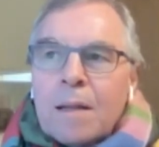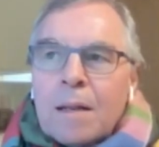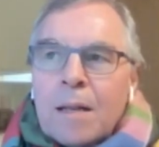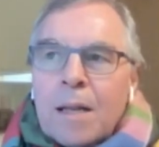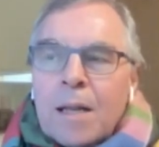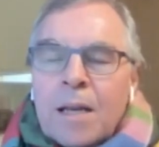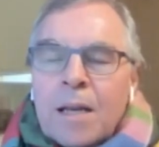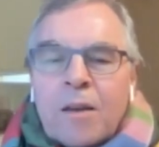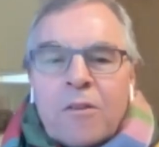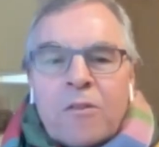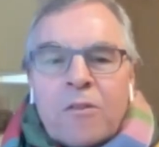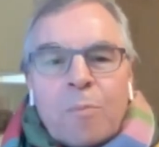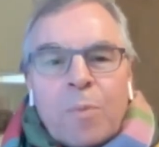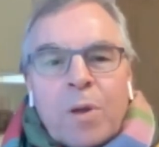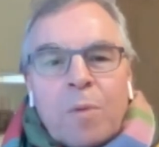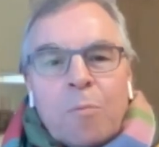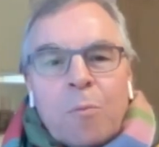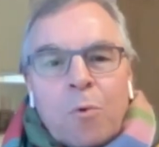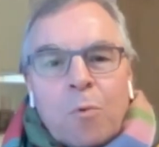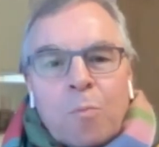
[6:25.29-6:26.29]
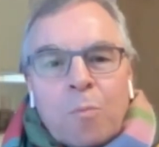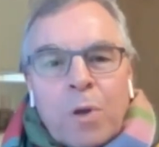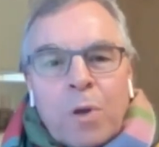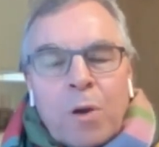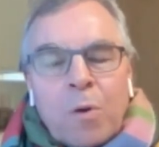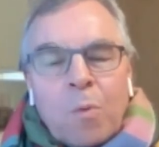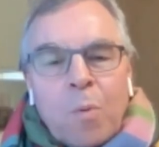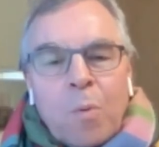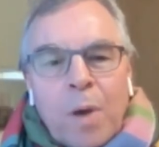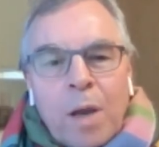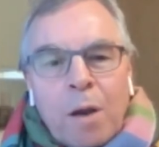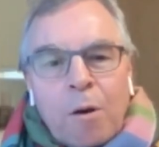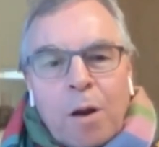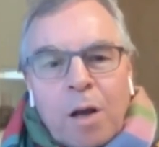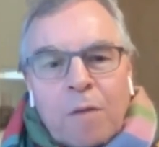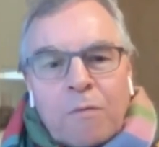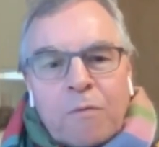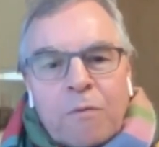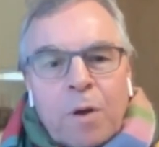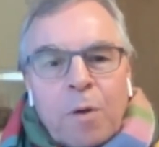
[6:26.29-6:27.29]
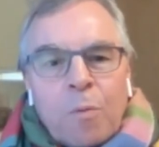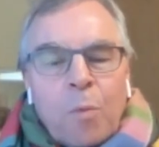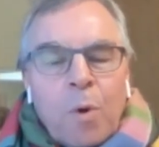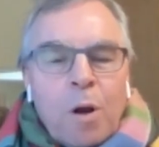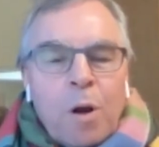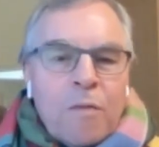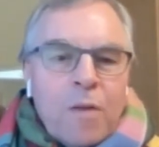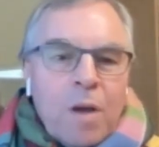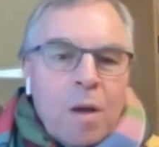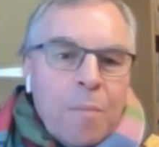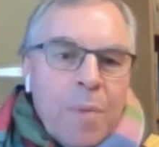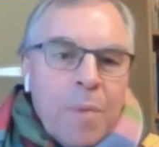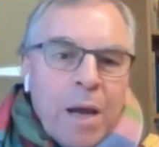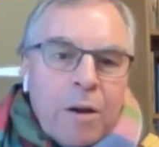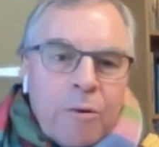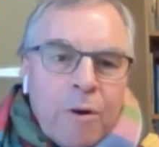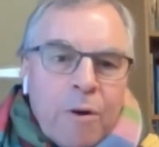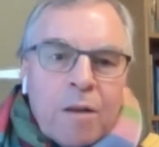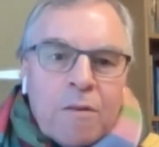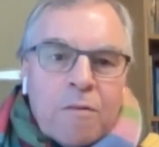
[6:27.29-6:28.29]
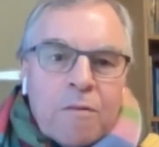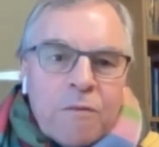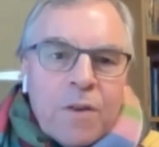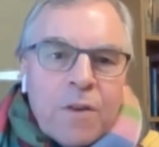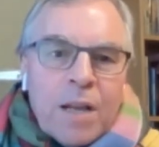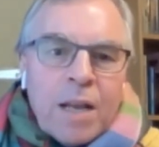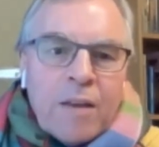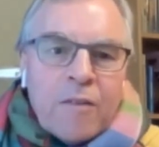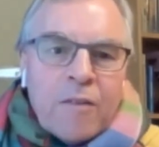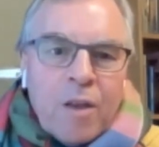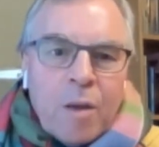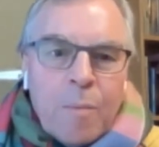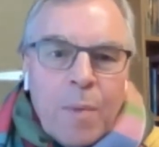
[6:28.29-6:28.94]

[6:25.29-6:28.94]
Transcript: letting us be aware of our background feelings,